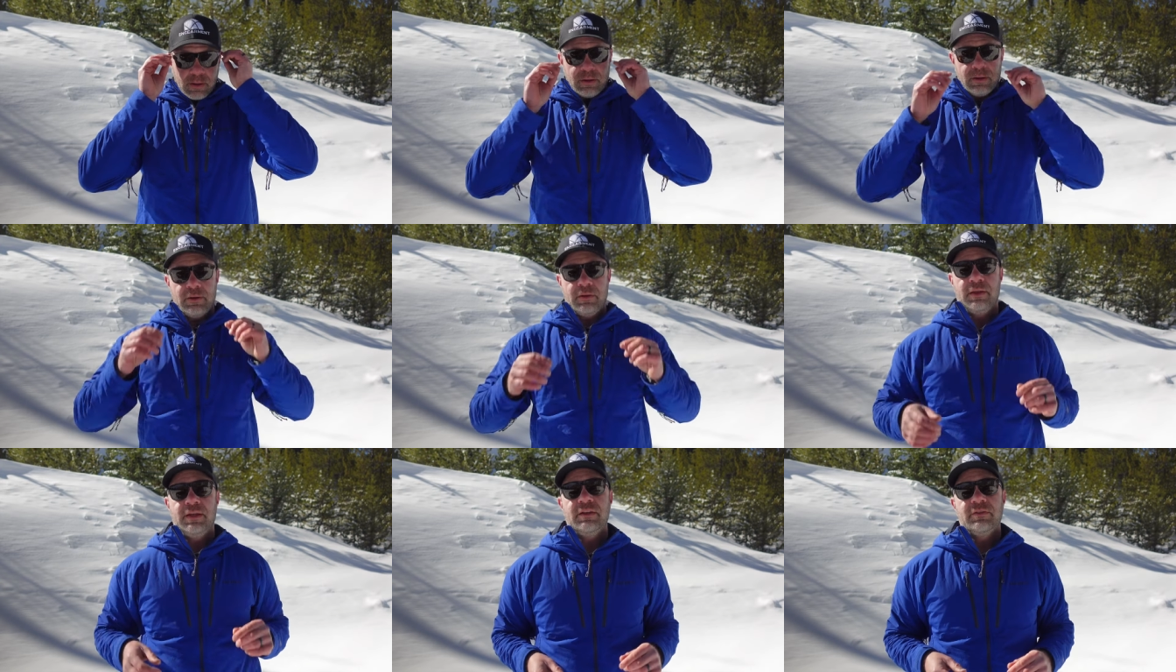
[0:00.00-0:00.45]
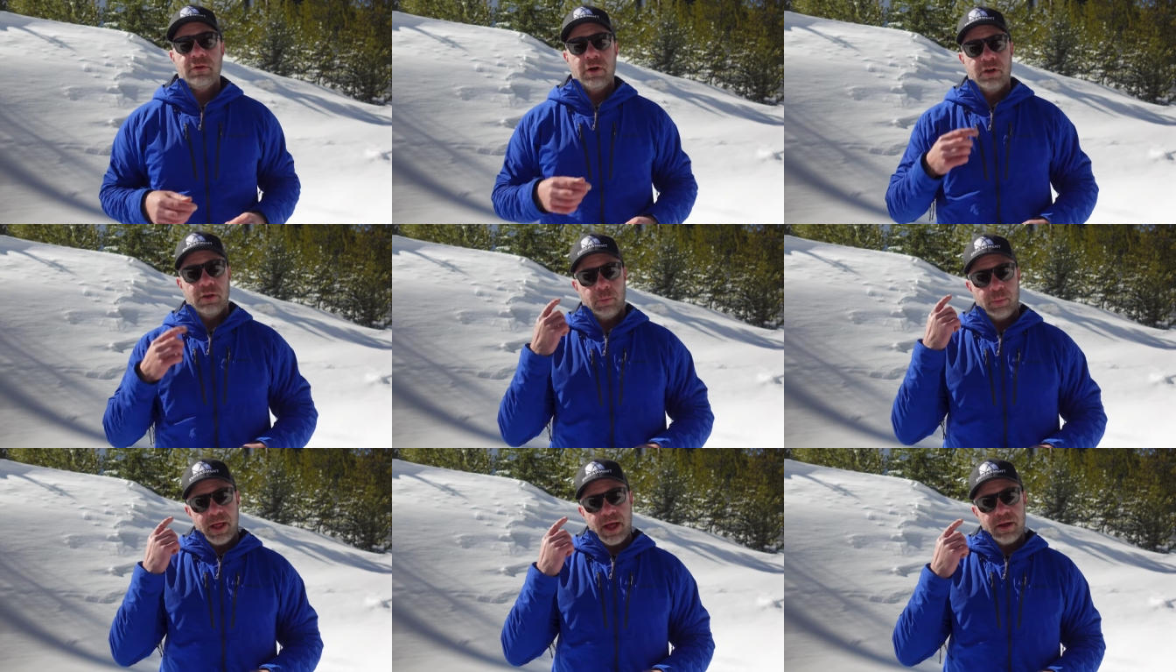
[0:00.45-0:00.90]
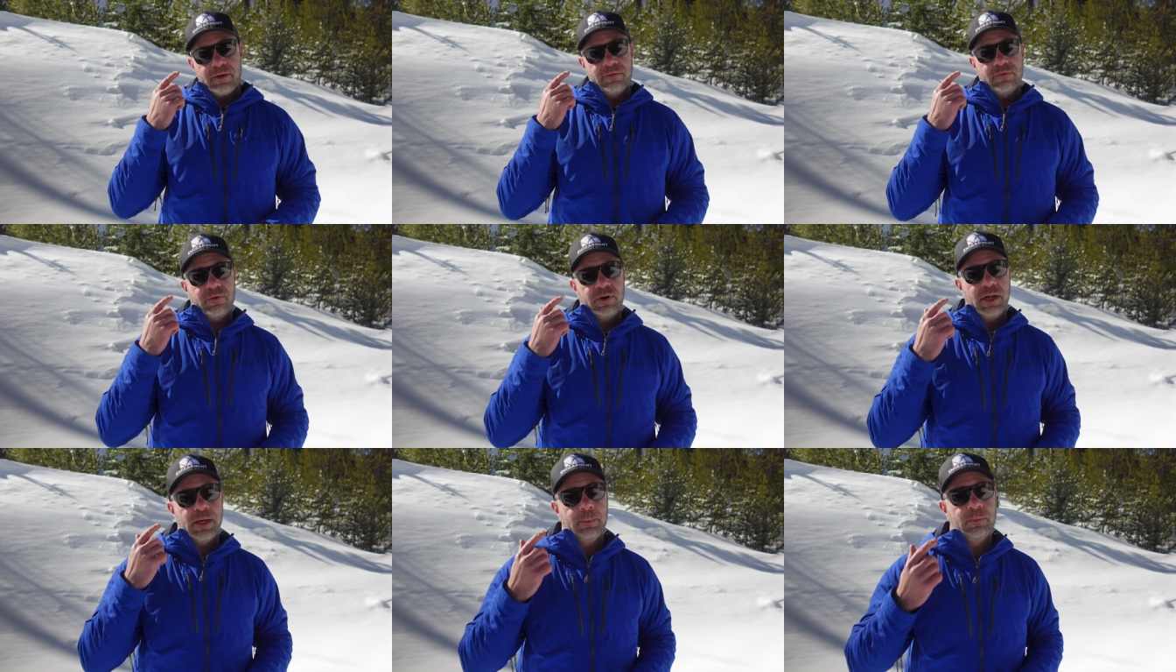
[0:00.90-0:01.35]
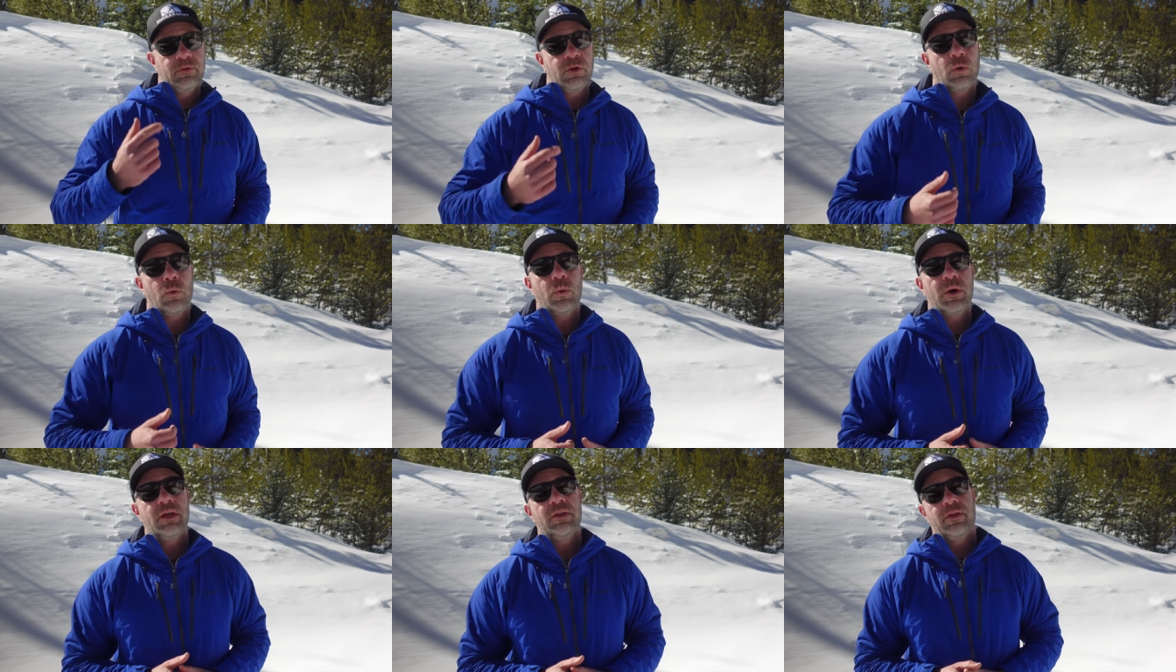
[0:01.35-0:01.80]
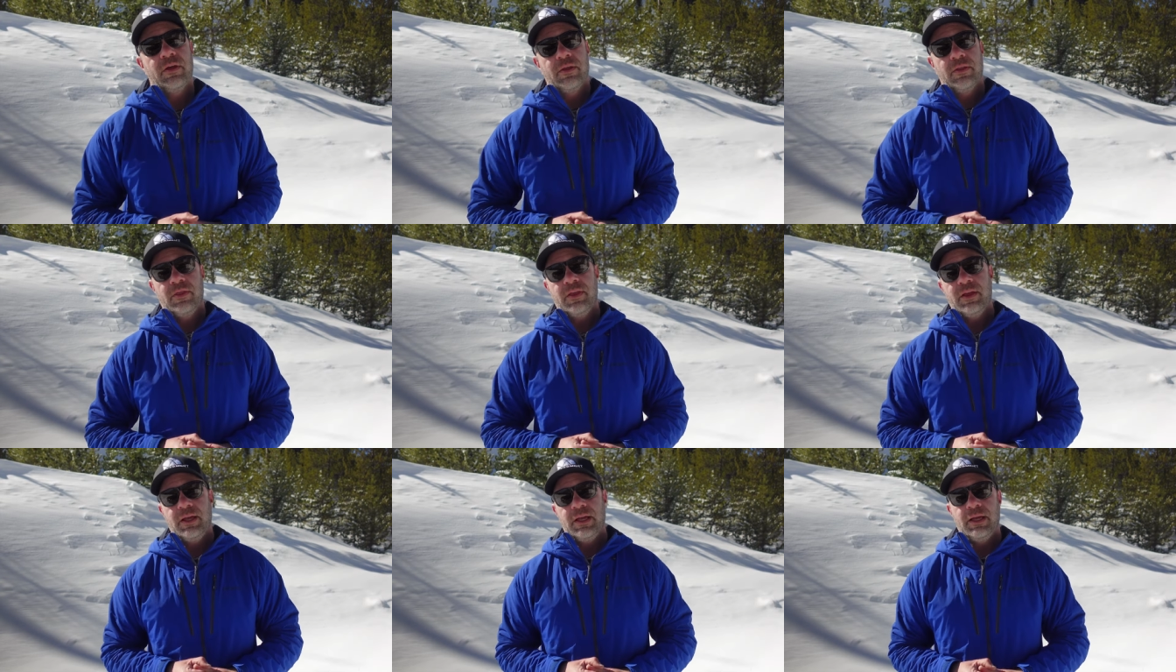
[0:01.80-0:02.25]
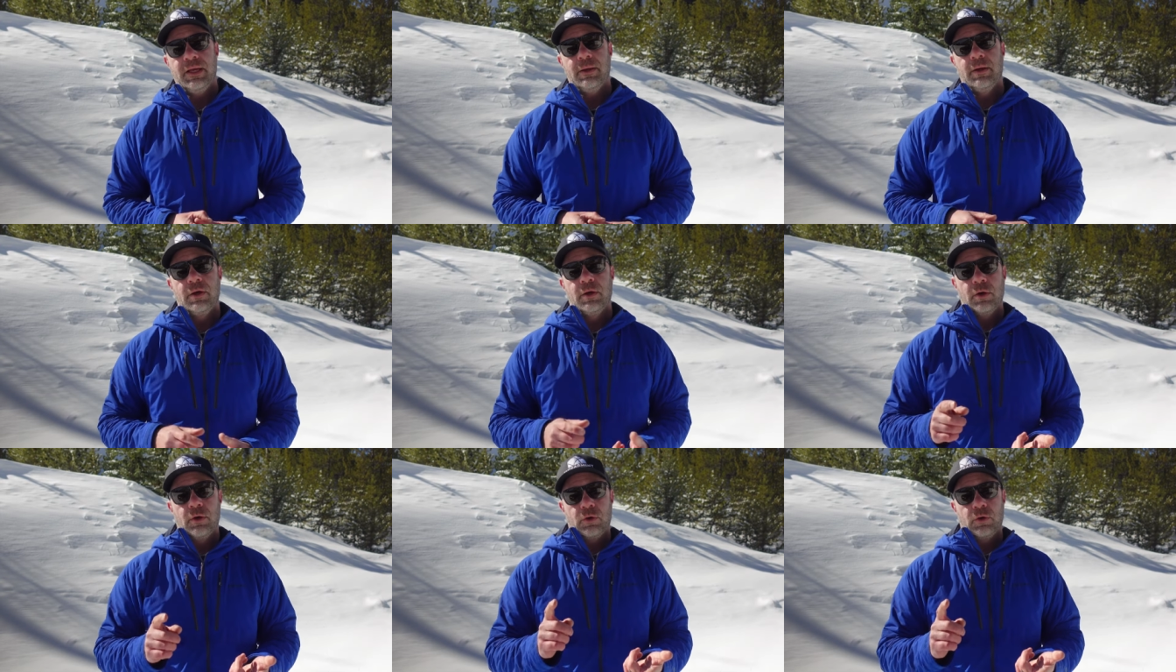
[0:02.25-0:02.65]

These are the black frames with the